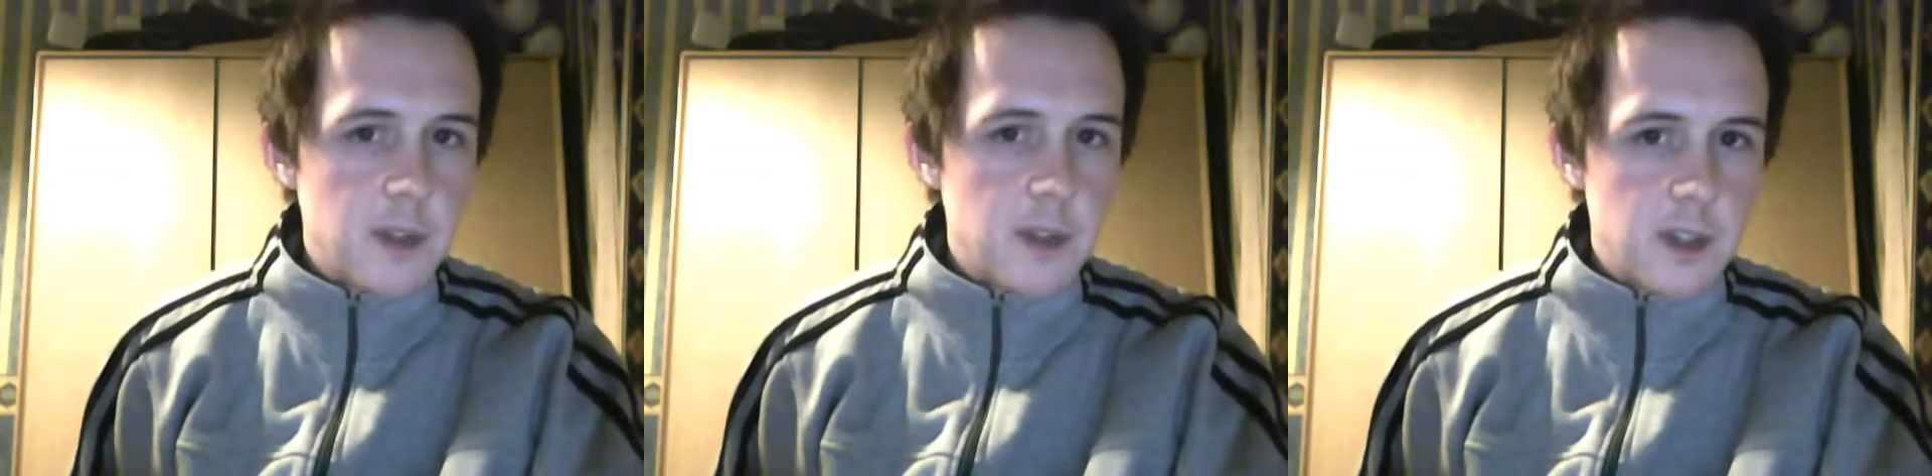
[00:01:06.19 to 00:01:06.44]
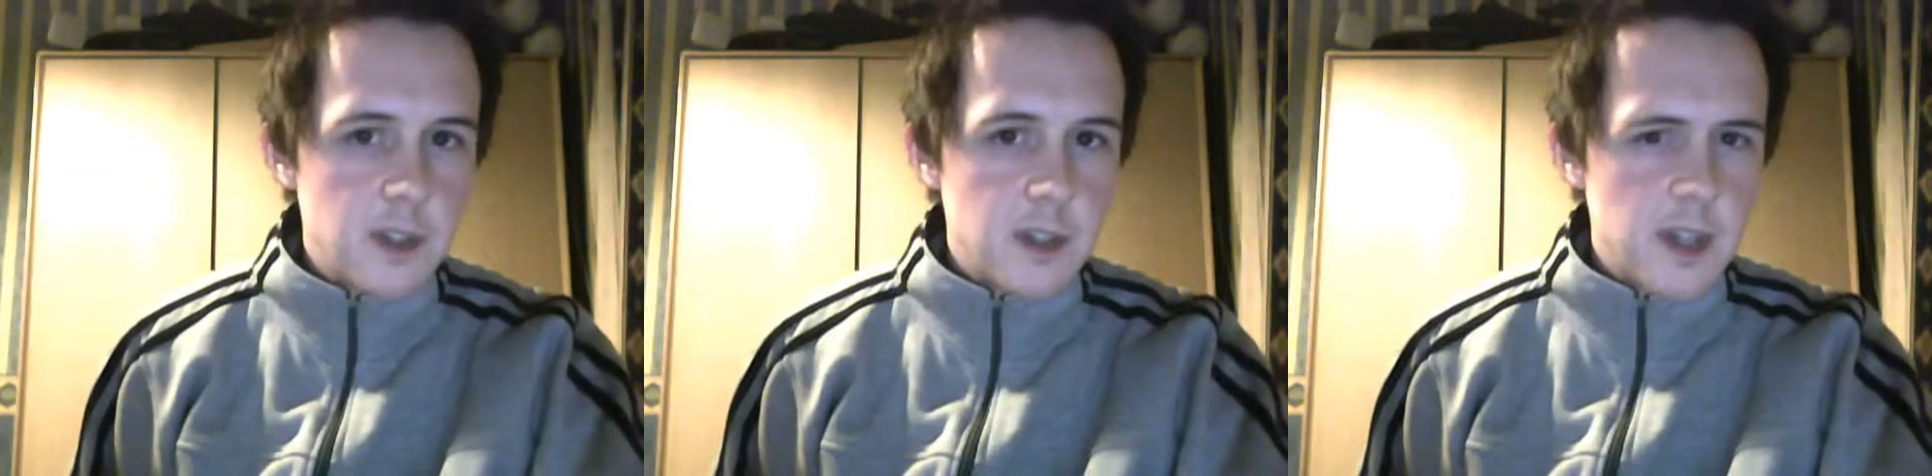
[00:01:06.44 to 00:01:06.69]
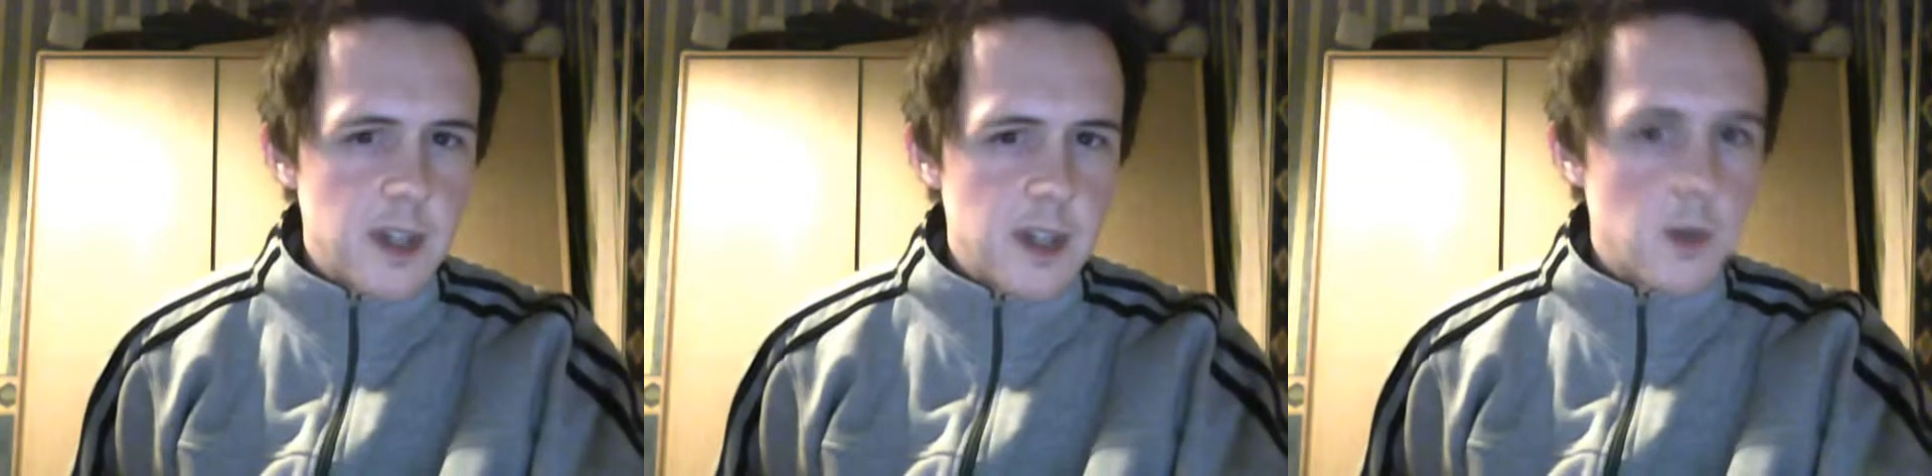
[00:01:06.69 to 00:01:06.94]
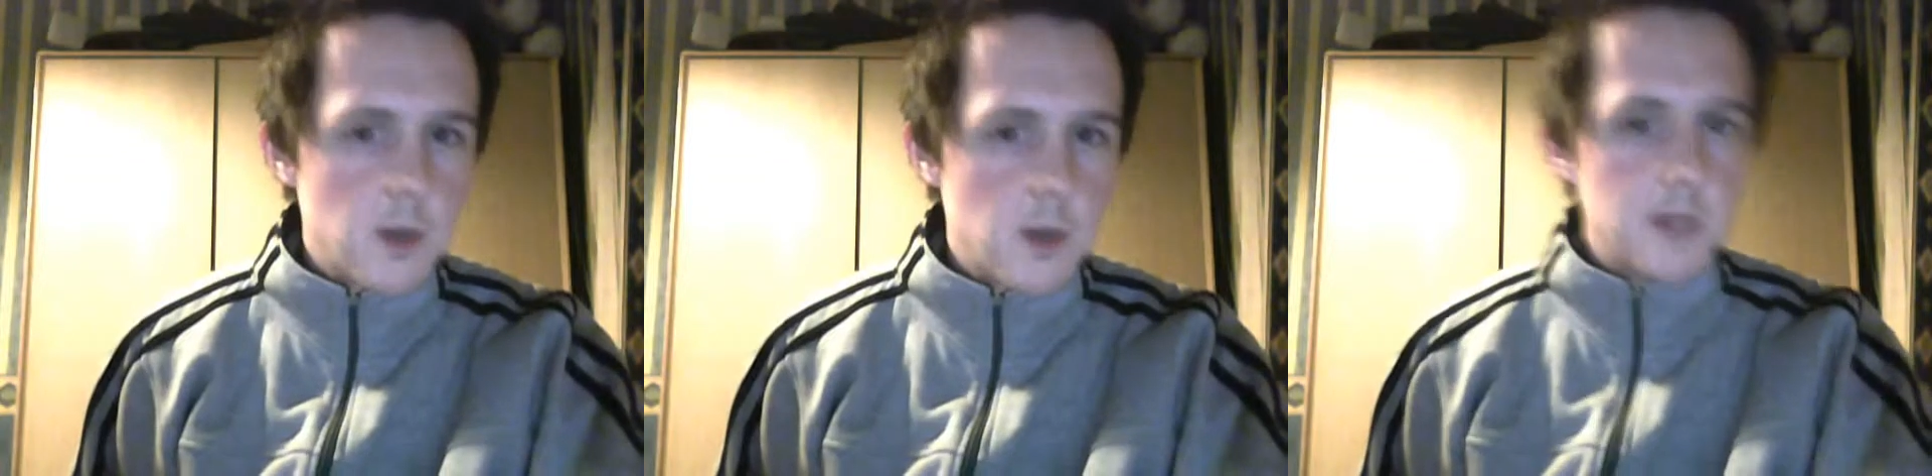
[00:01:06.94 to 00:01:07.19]
You know, surely that's
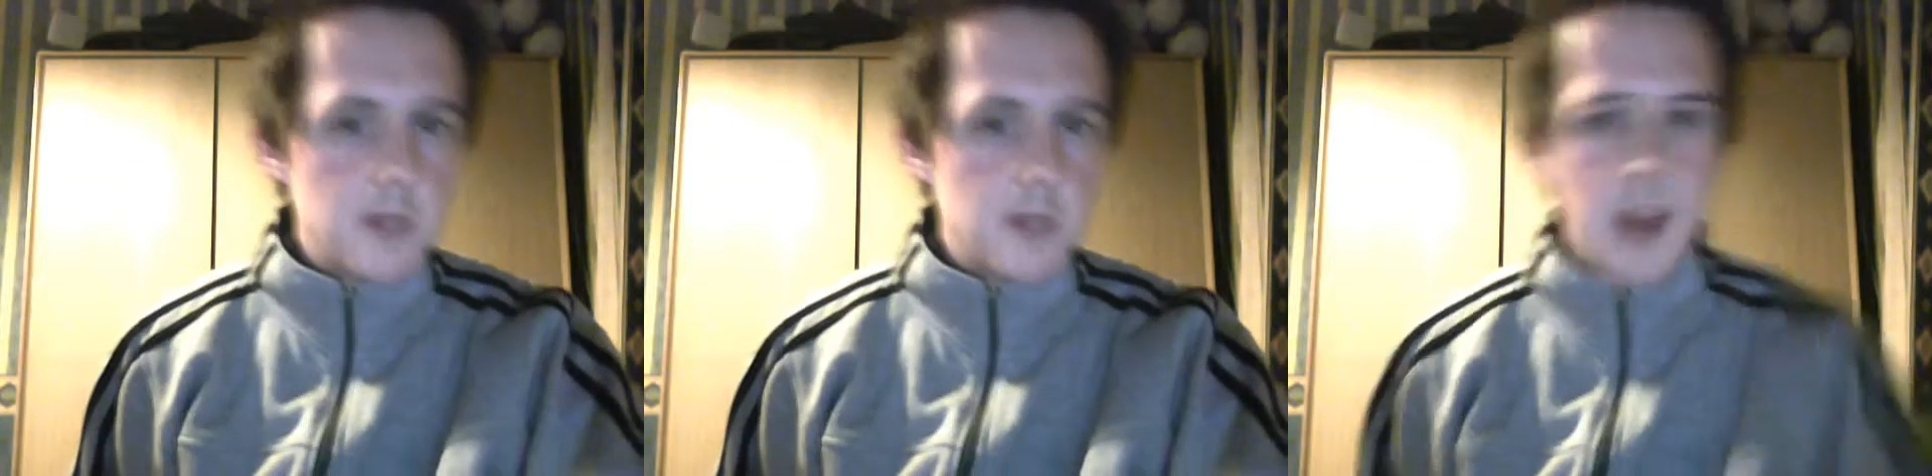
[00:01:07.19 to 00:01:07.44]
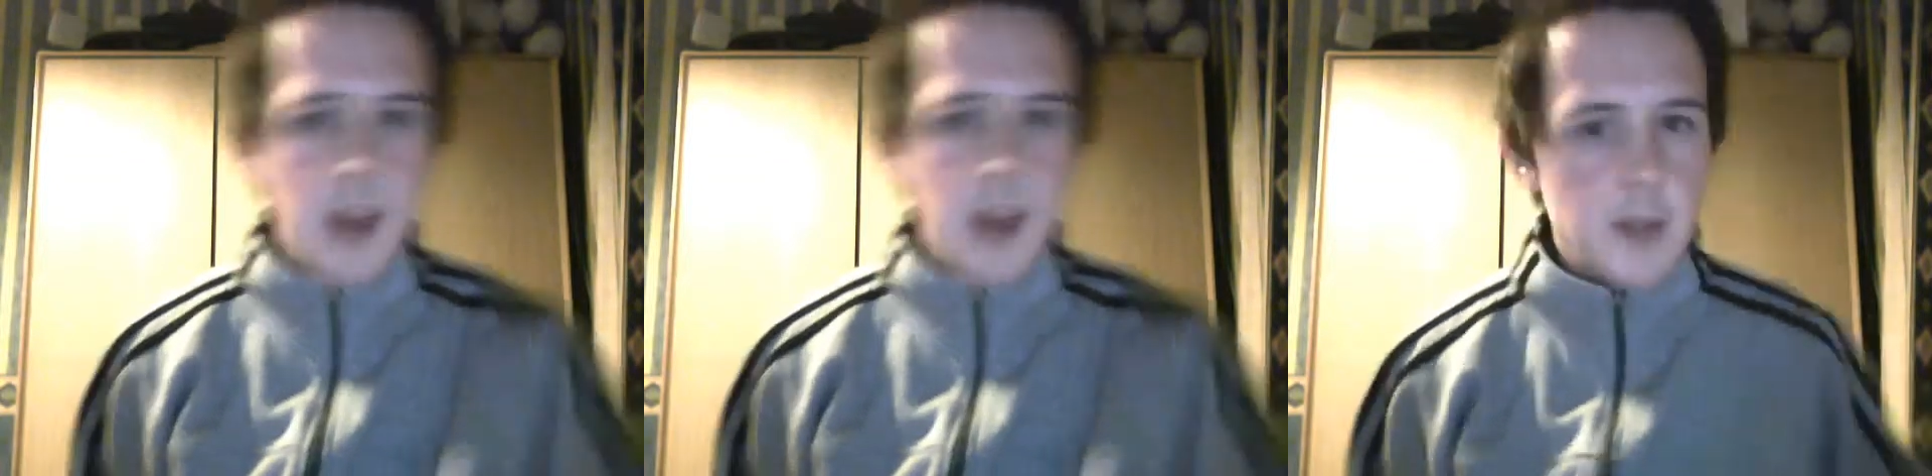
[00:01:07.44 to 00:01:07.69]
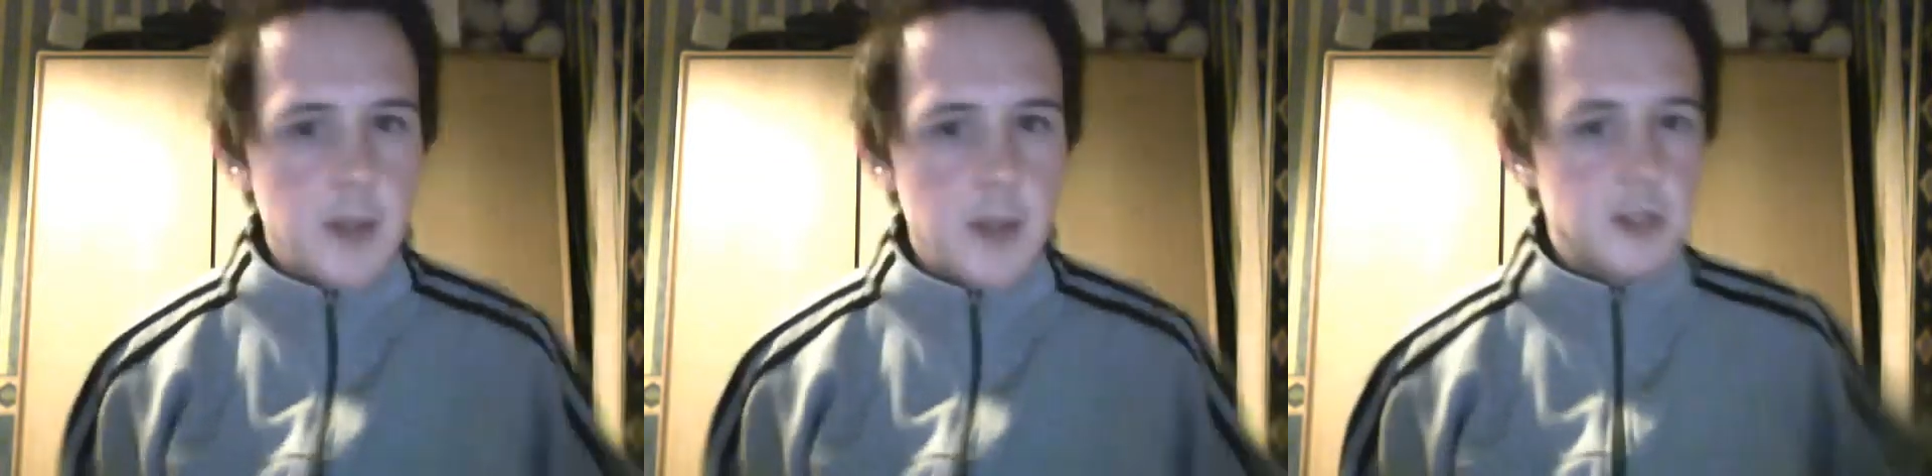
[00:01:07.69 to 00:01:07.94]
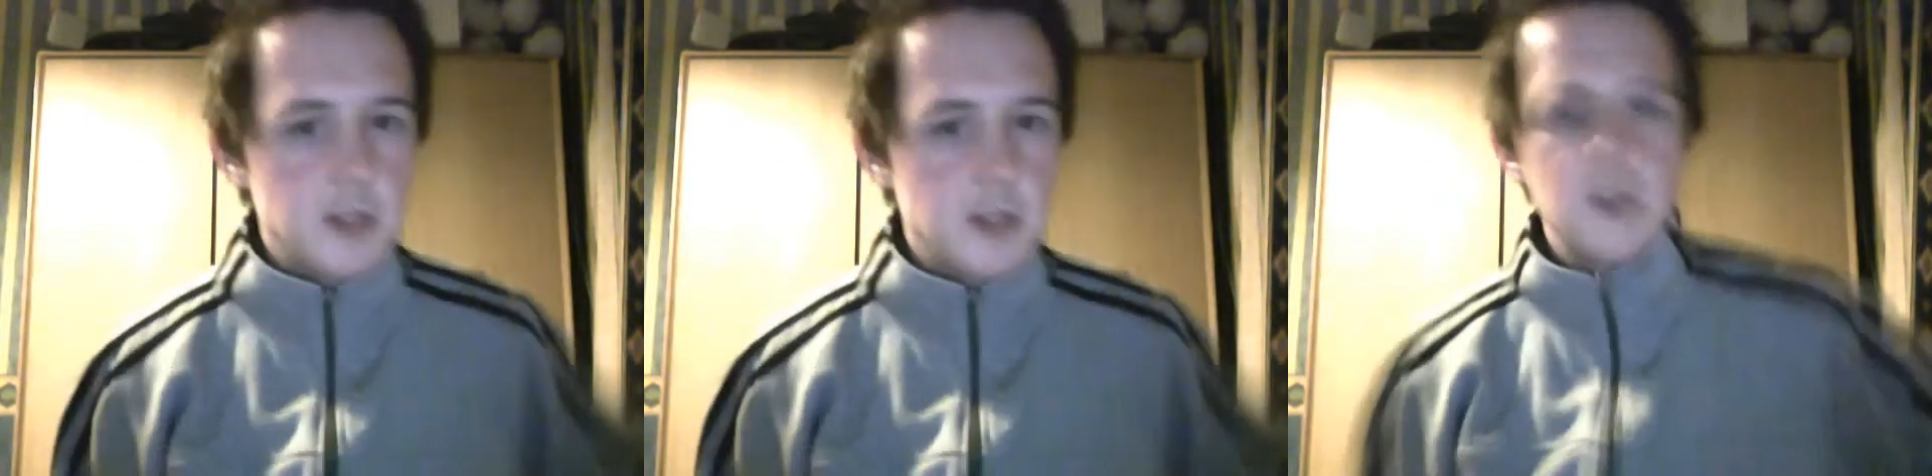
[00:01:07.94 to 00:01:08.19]
what has been happening
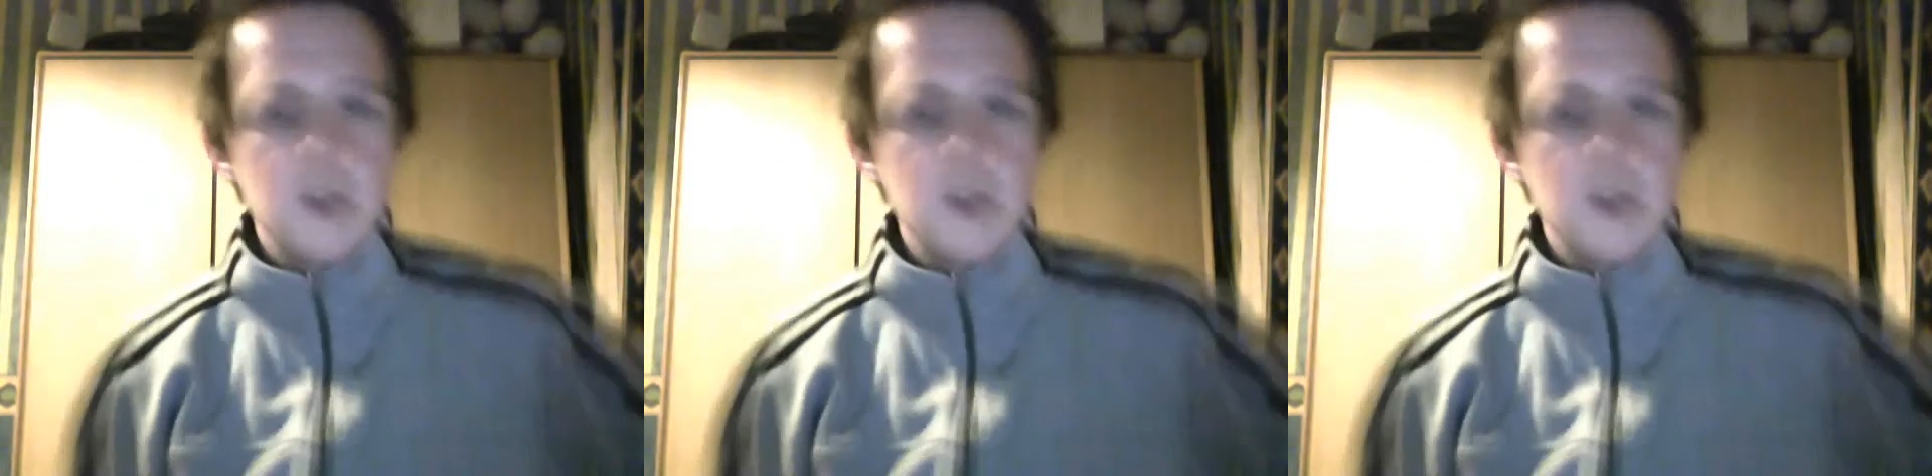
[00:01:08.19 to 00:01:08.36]
to